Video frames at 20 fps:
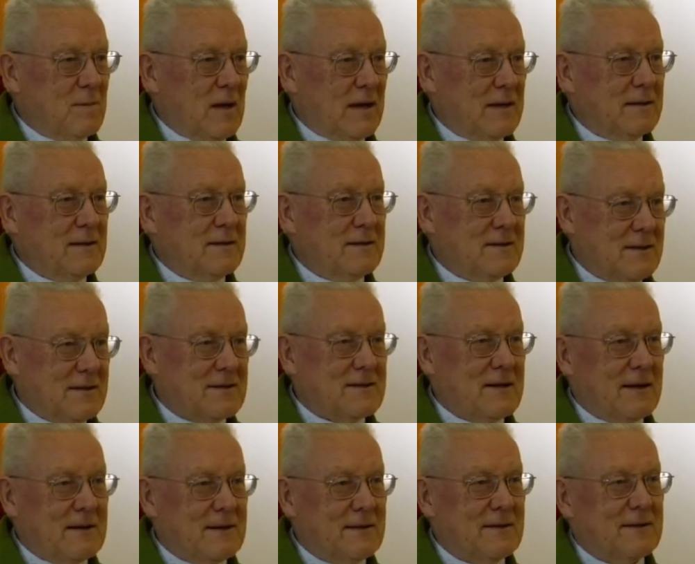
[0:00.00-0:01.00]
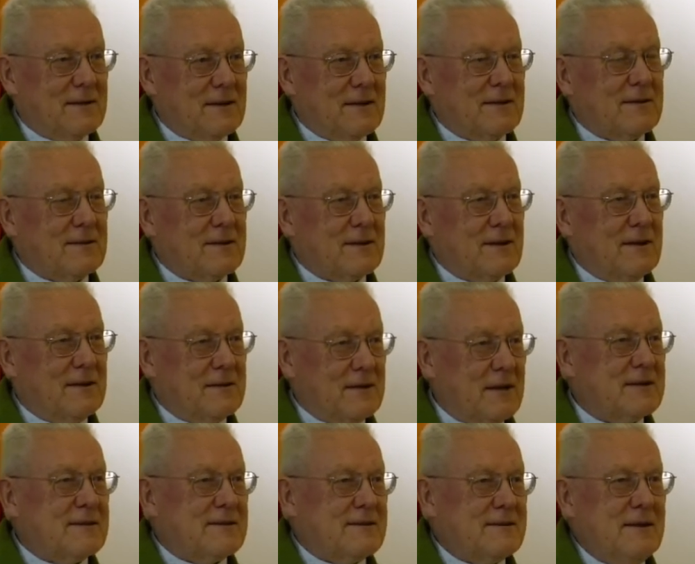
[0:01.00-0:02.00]
And it is exactly that,
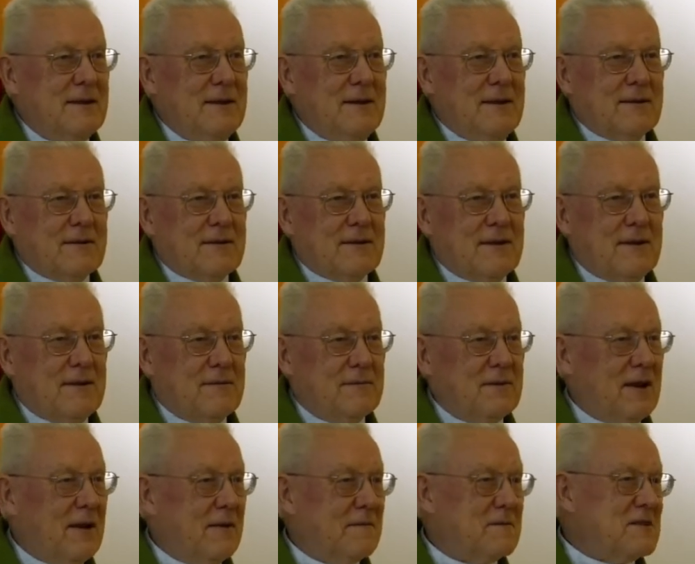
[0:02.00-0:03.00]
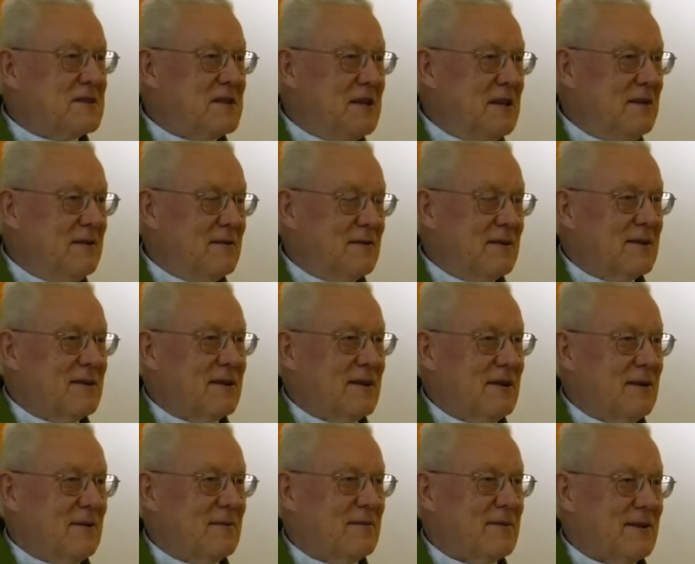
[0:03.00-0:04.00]
yes, we have seen,
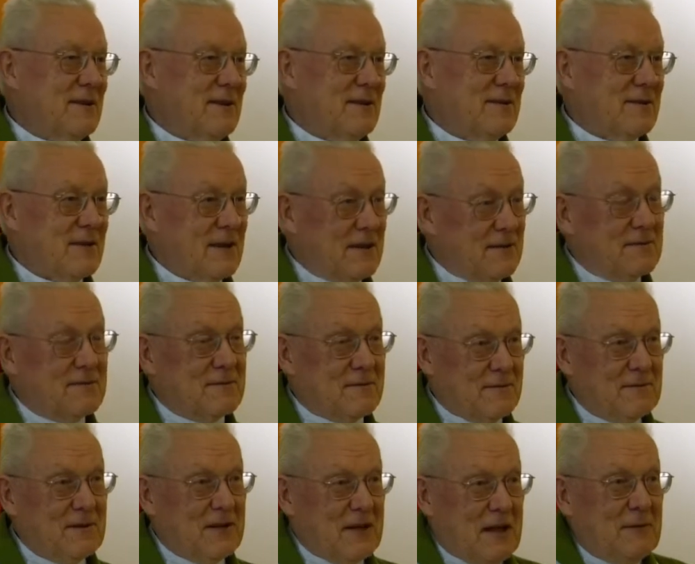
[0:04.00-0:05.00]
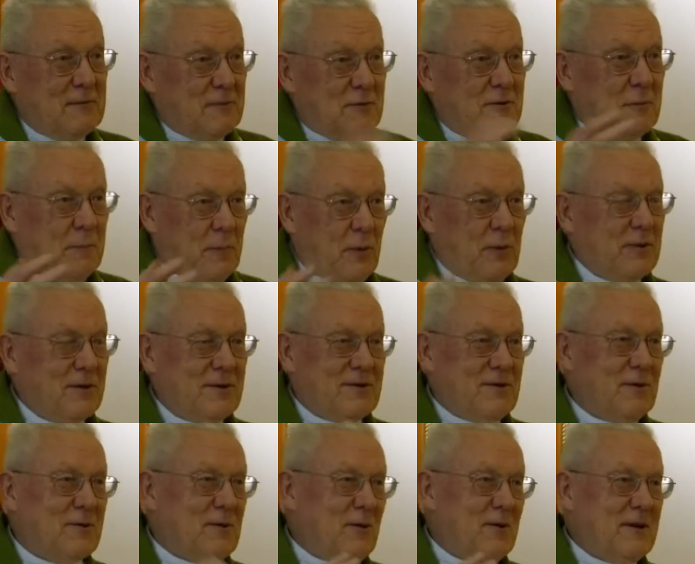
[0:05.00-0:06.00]
and we came to the
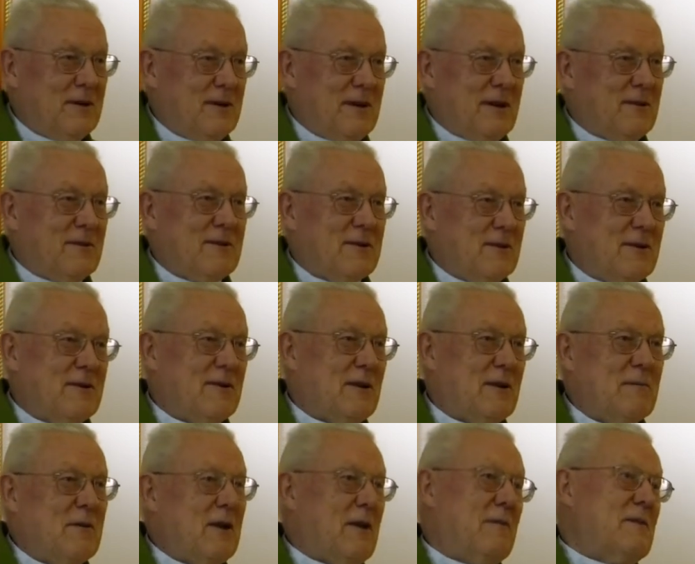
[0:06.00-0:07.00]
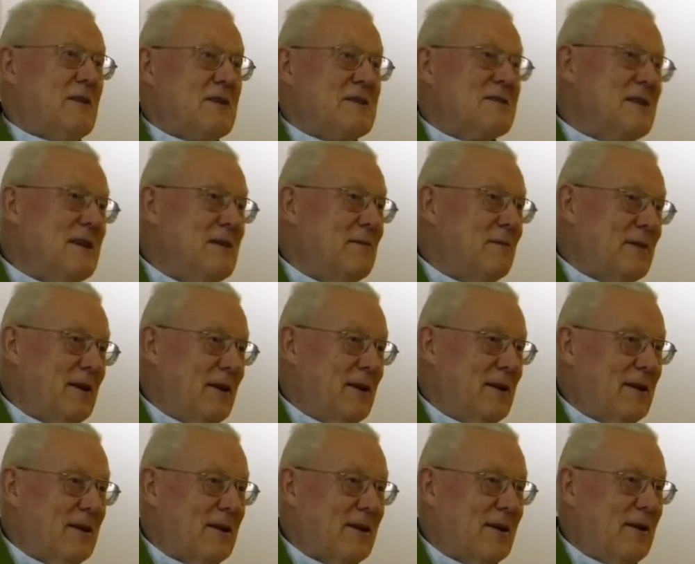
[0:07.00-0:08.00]
point not only that we have received
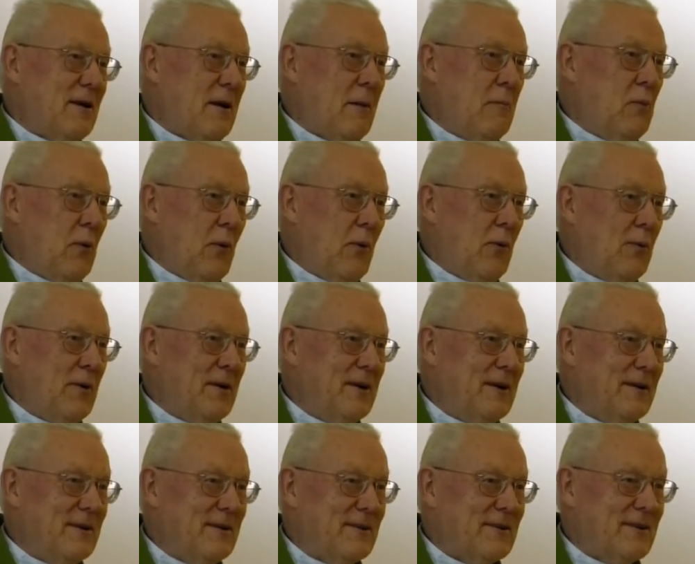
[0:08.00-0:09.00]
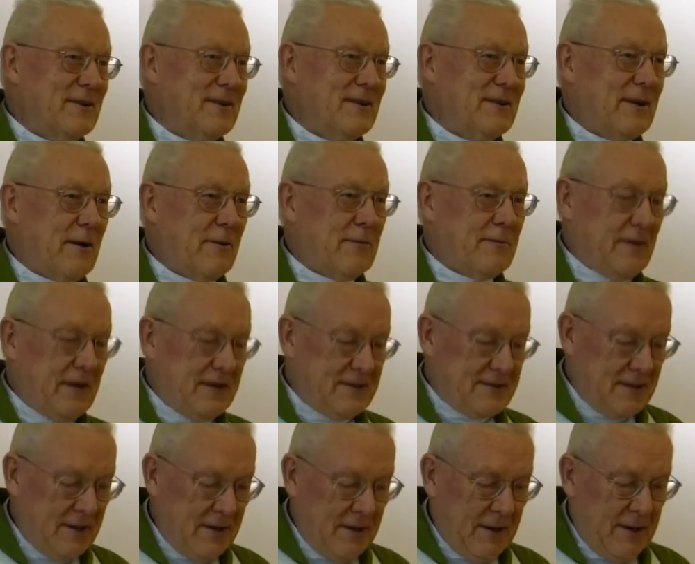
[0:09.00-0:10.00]
a blow in our
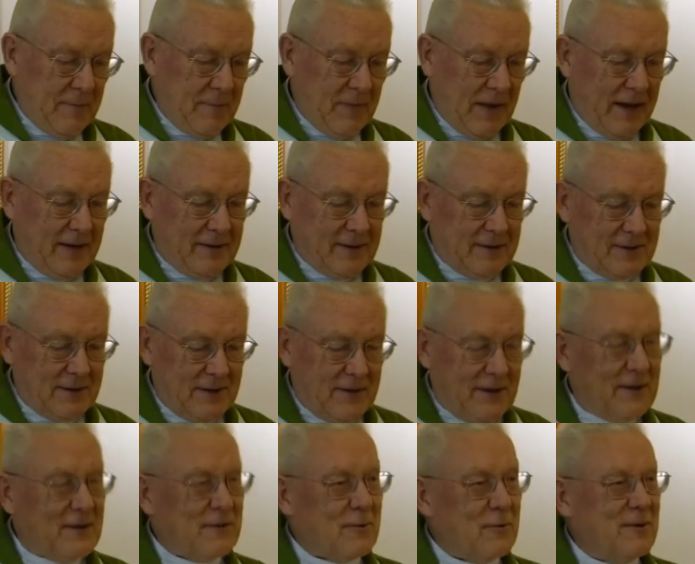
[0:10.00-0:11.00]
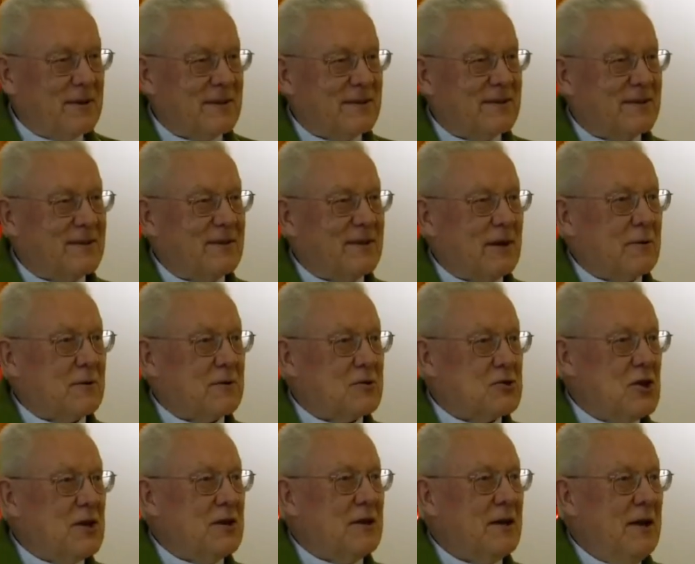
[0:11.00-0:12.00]
face and so in our
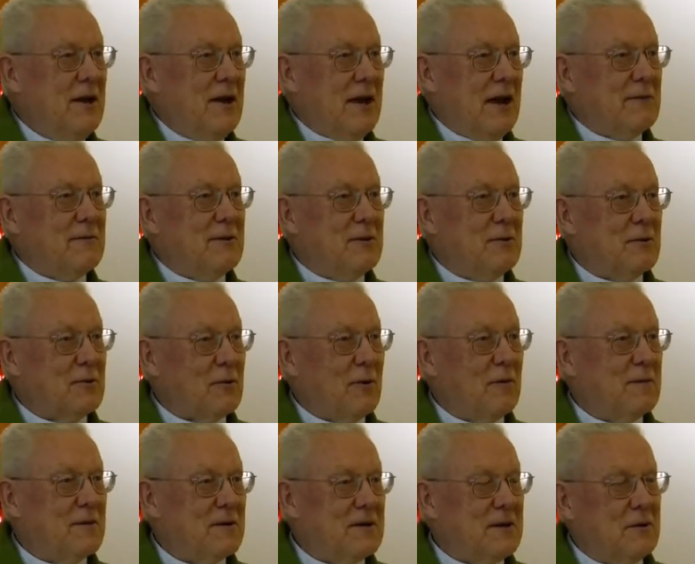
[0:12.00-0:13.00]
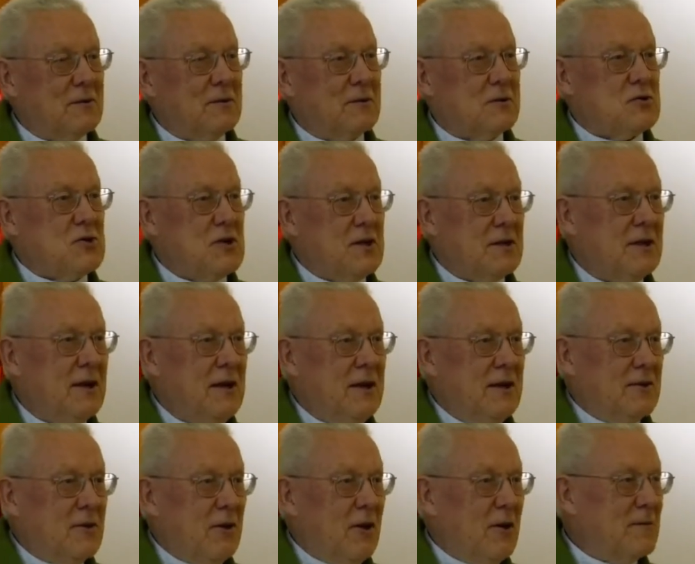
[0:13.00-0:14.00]
cheek, and we don't offer the other cheek.
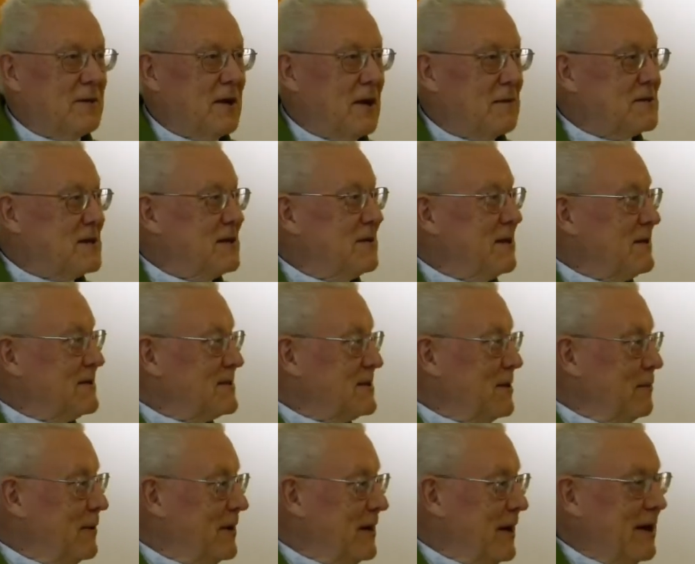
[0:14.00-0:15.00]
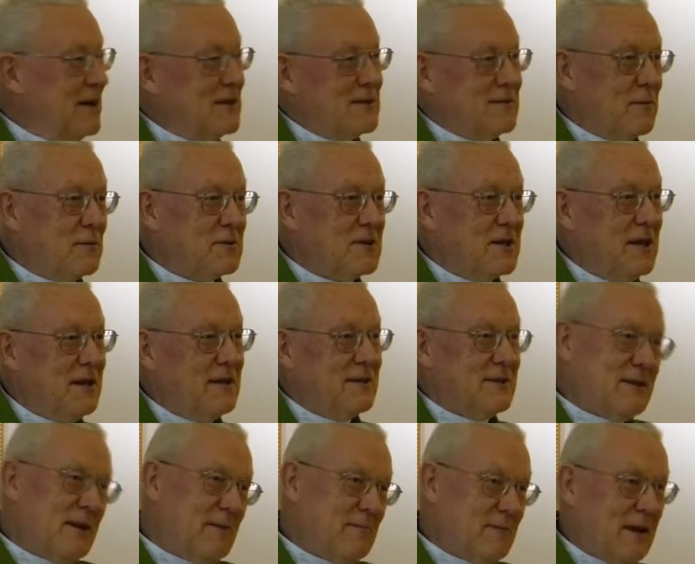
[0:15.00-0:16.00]
No, we have seen that someone else was
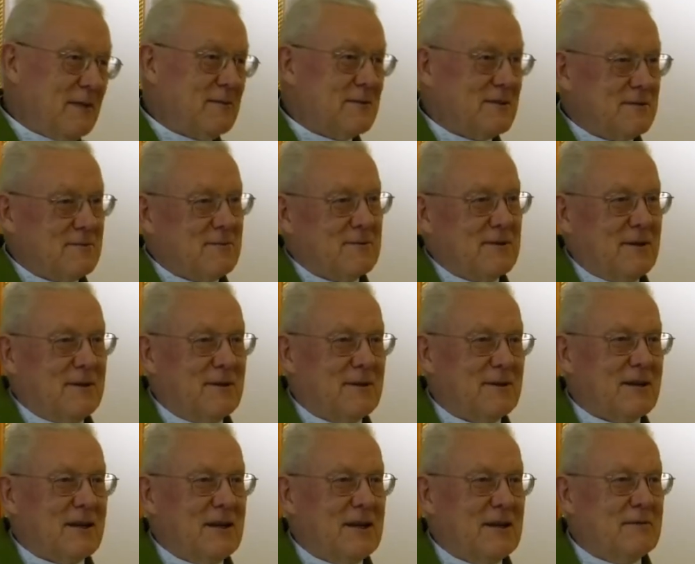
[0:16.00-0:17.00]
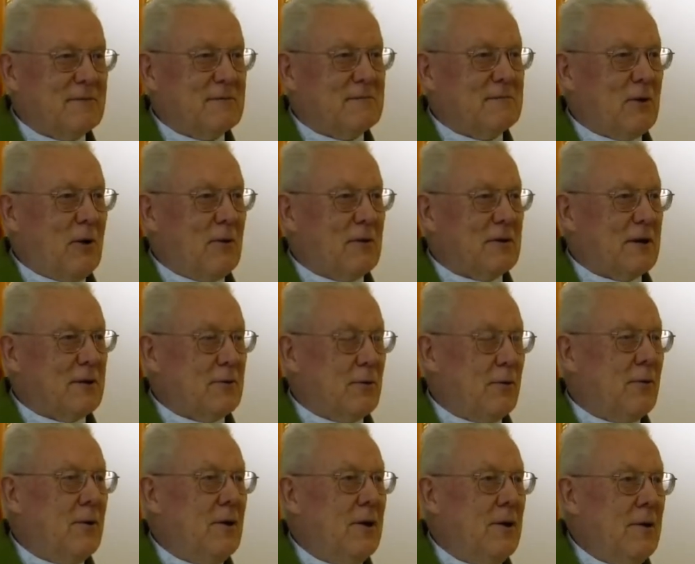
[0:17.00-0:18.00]
hit, sometimes even long
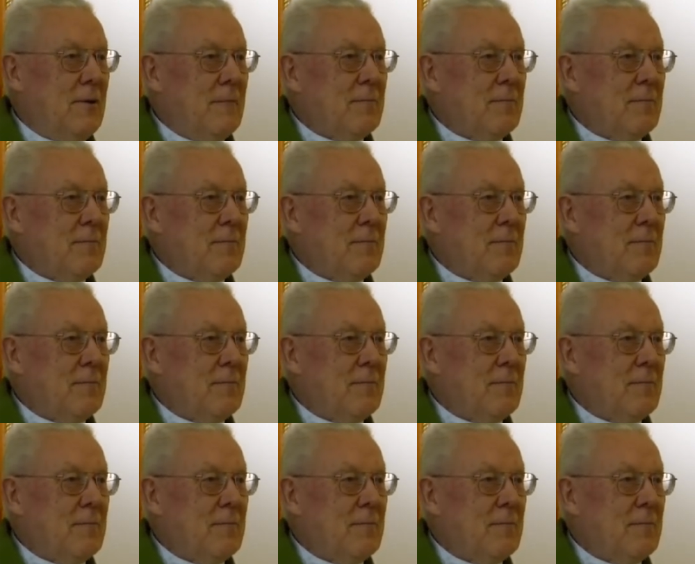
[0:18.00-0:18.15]
ago.